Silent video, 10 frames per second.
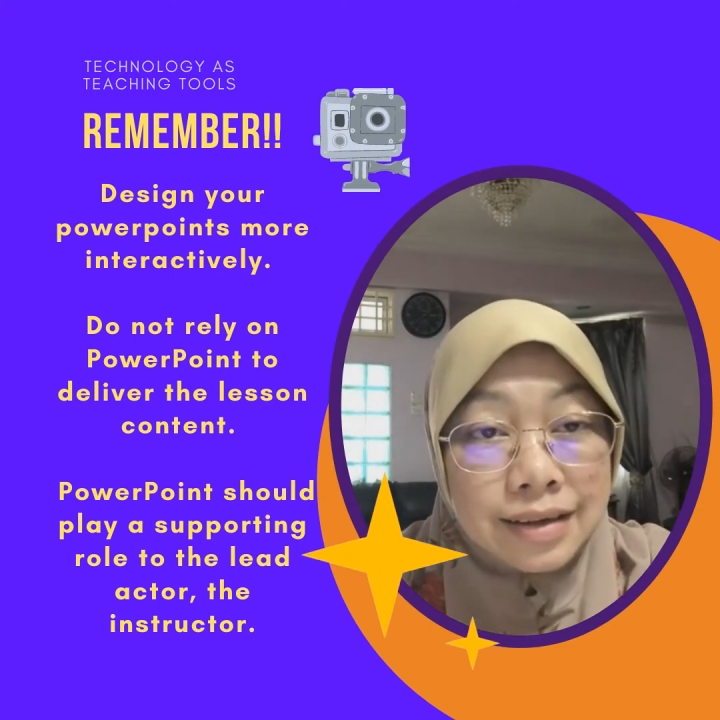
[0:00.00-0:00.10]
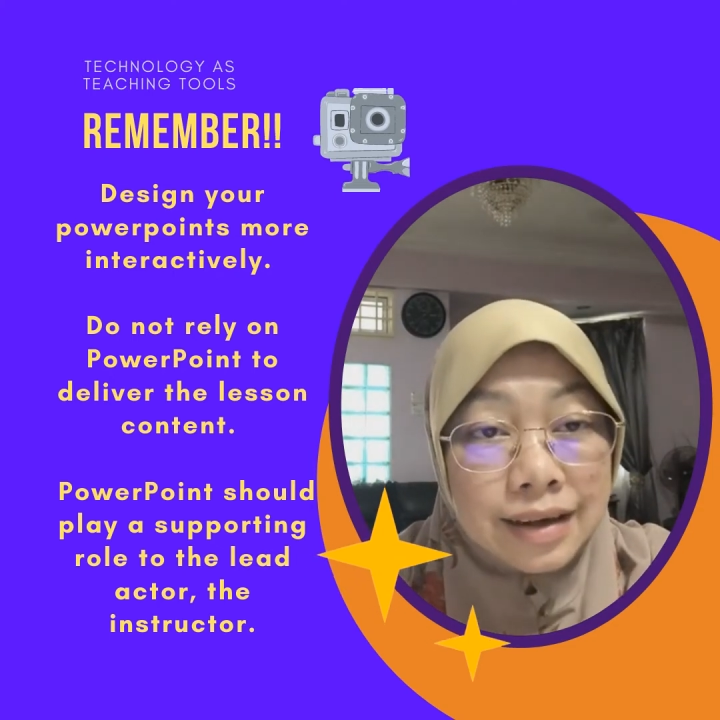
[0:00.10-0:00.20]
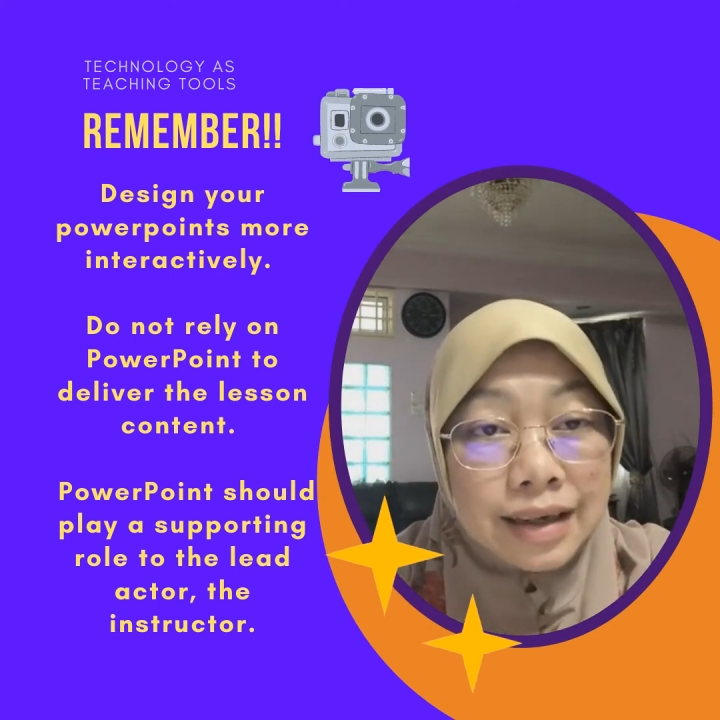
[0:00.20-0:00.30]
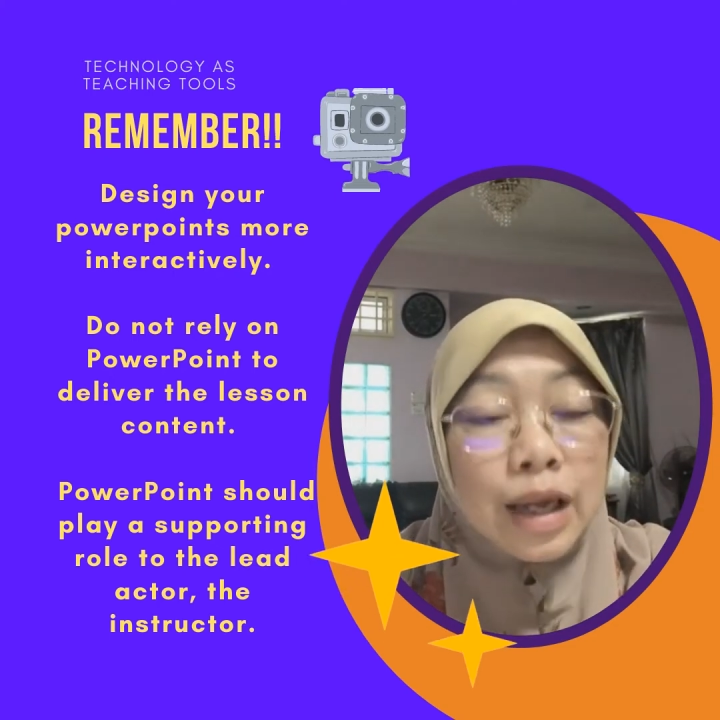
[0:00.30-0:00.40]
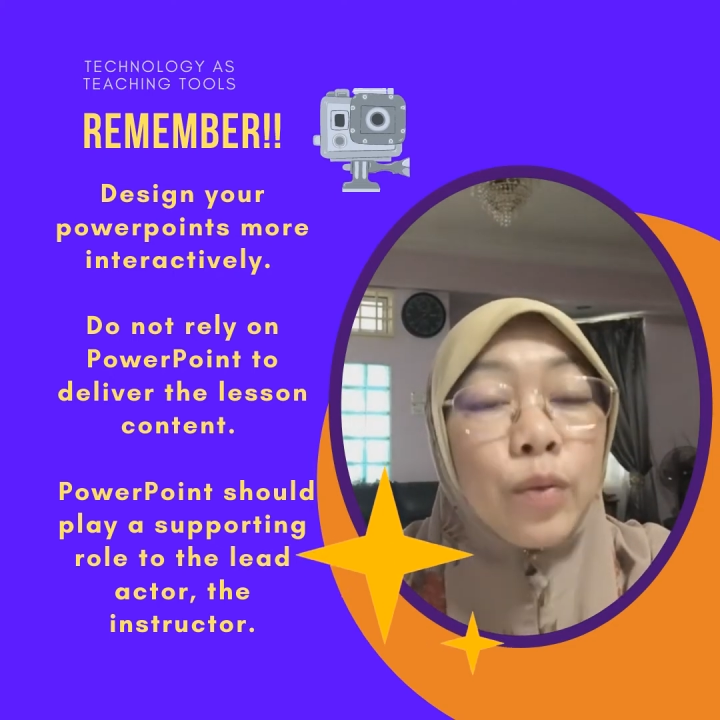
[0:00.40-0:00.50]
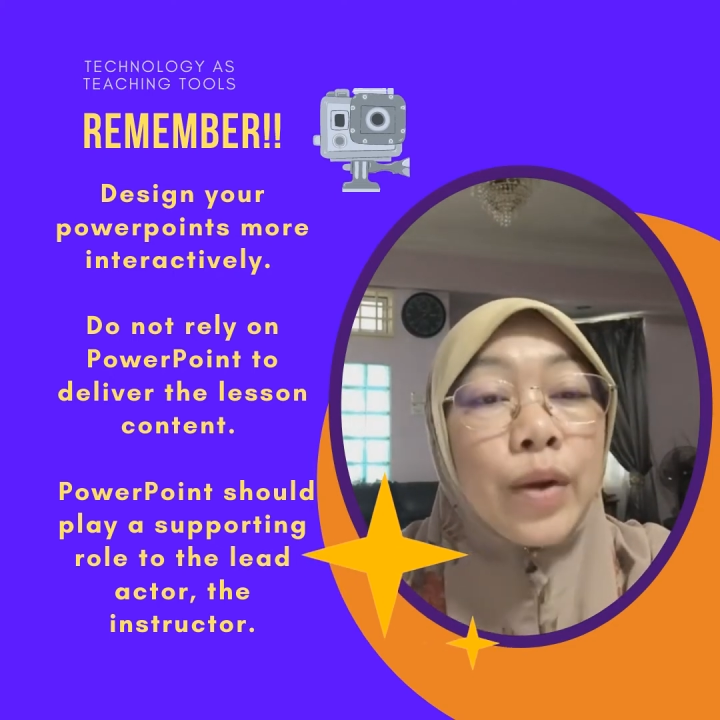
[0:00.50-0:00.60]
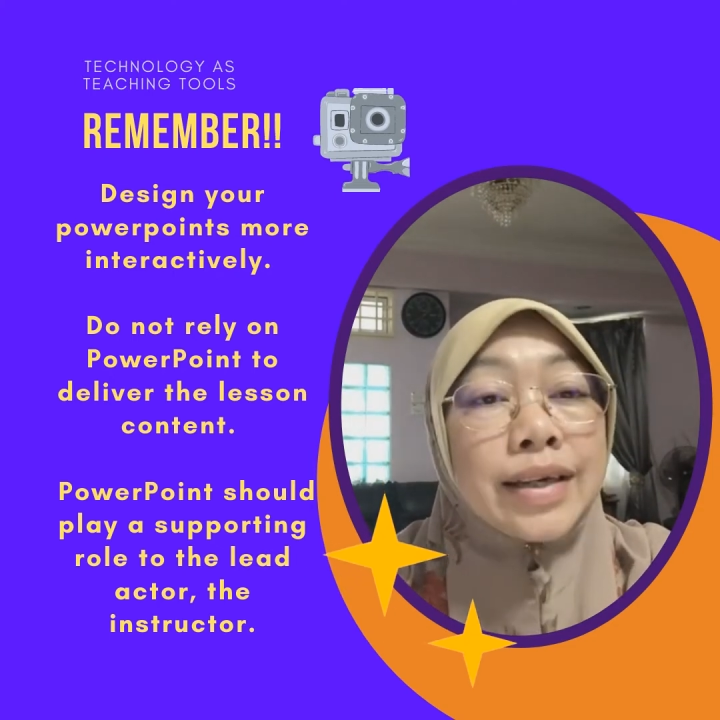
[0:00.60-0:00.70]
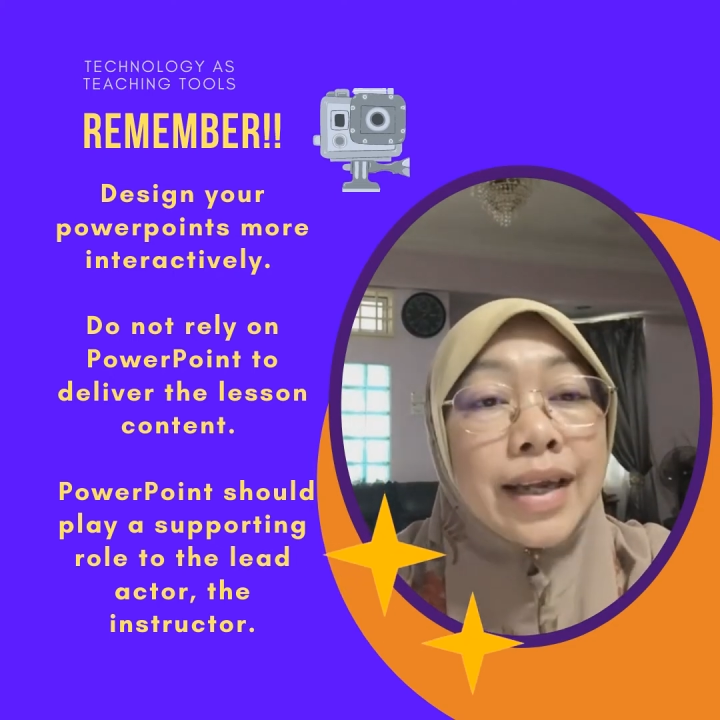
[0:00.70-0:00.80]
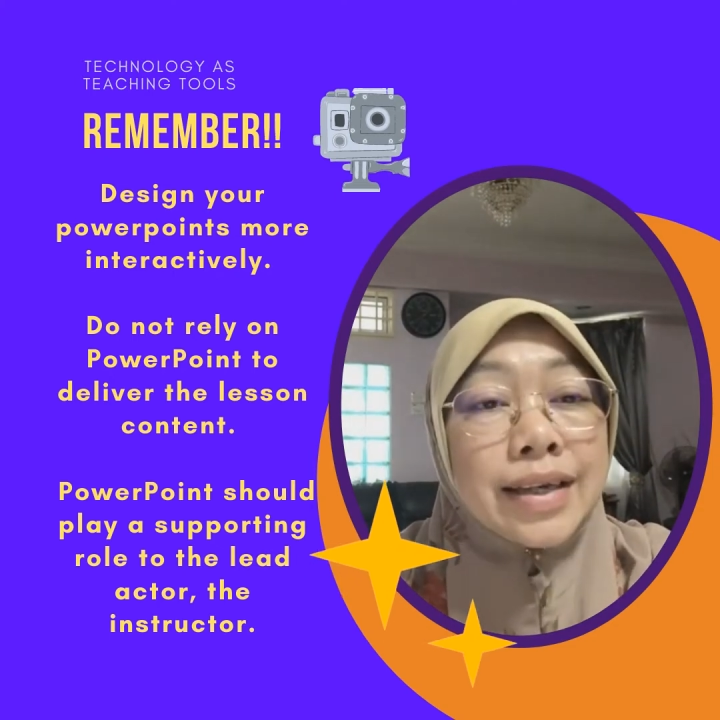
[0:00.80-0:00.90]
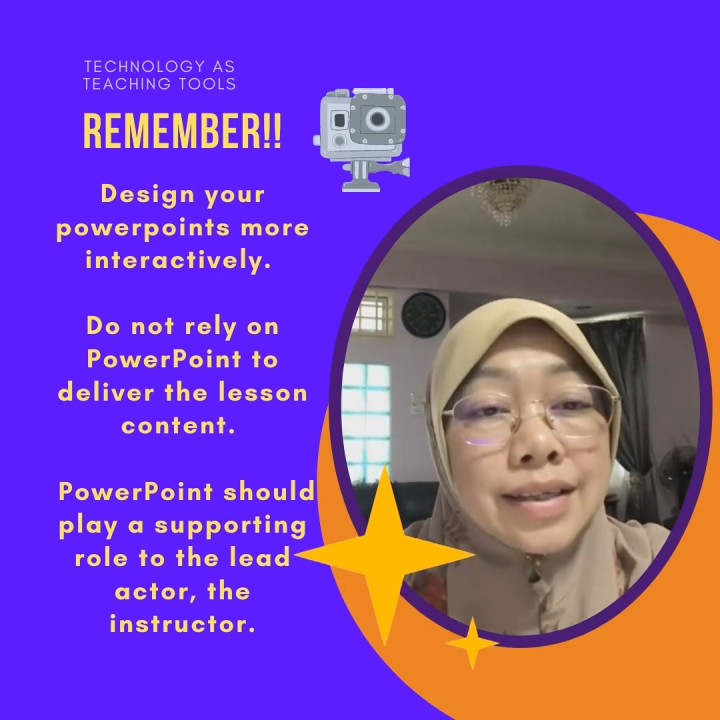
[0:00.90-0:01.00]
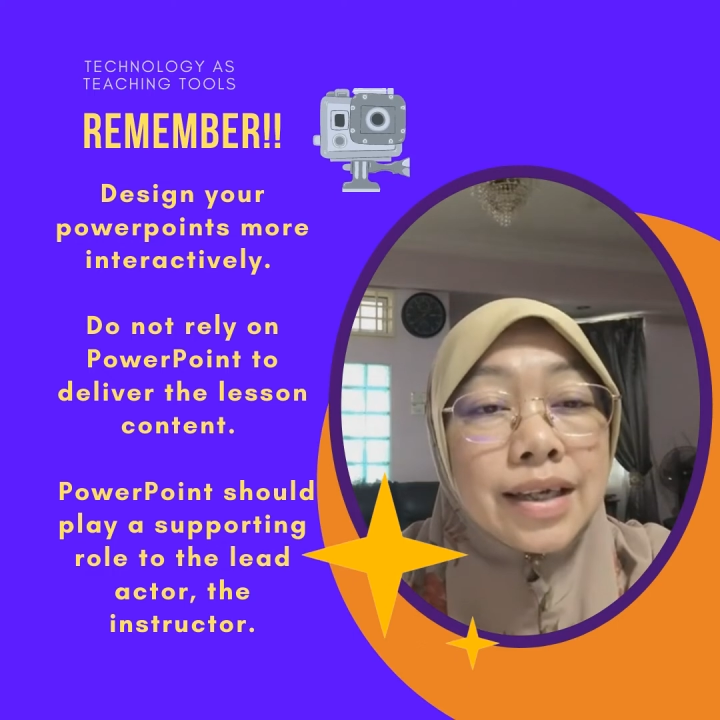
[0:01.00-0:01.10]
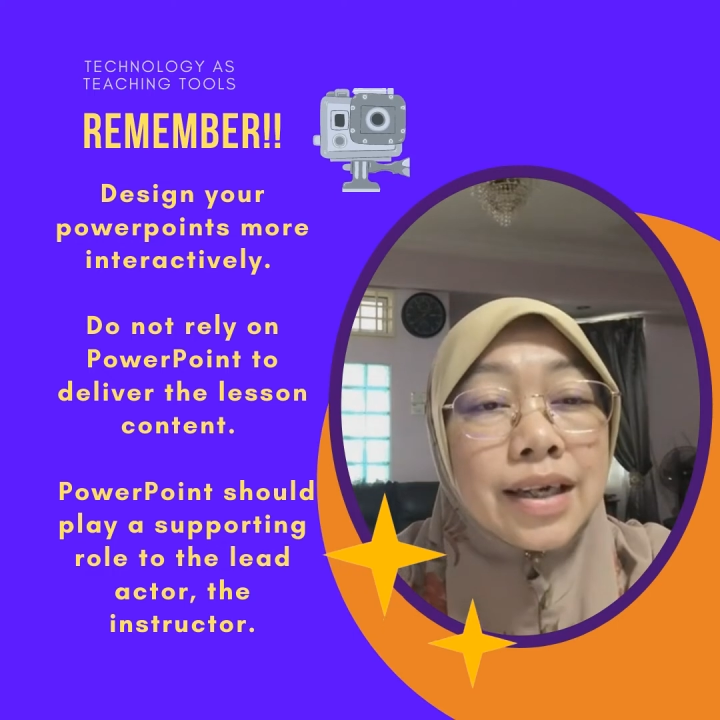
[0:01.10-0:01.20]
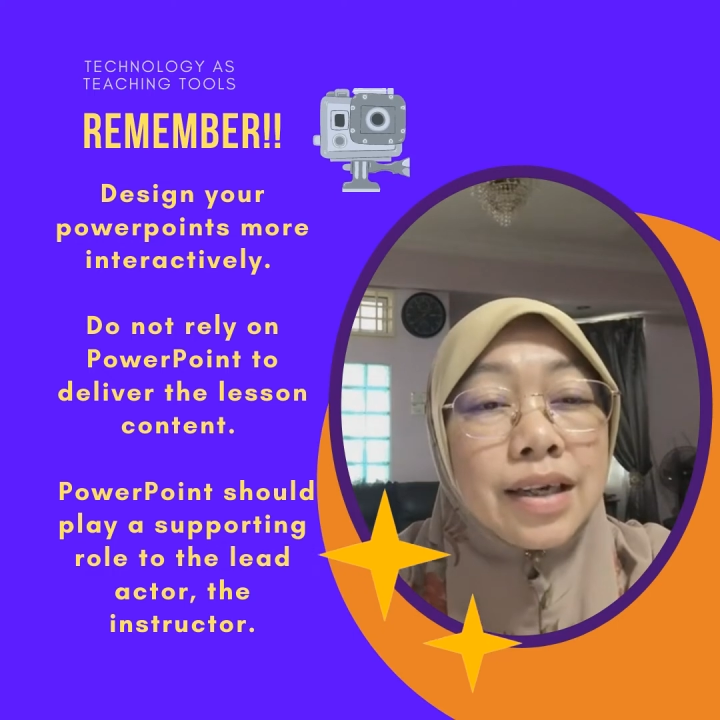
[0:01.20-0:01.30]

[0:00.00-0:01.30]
Okay, when they see